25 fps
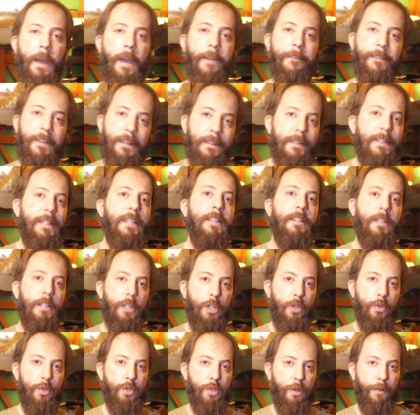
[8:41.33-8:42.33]
And indeed,
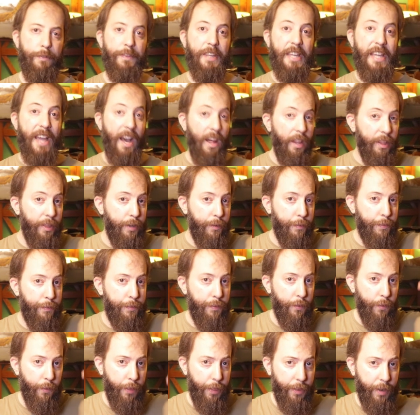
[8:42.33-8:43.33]
the use of the elder
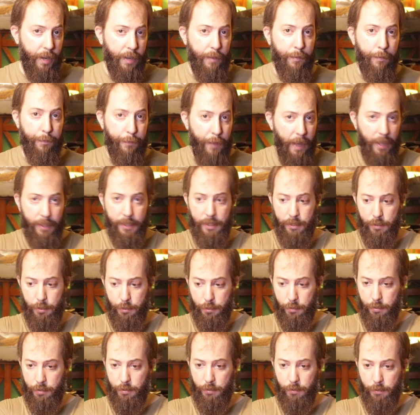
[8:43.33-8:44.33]
Futhark fell
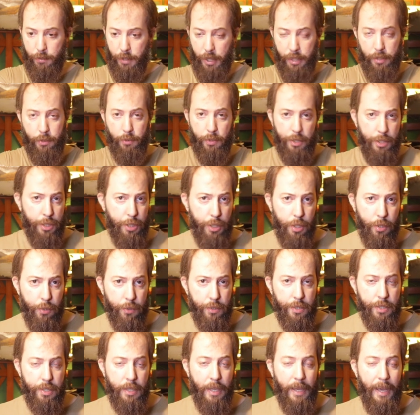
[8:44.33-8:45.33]
into
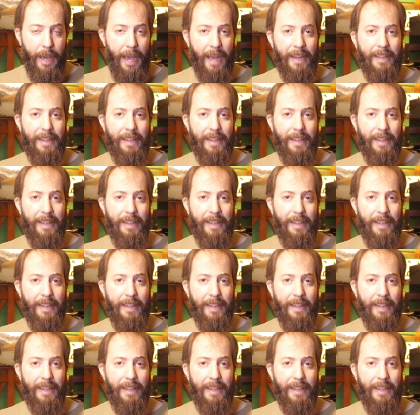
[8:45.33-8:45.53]
disuse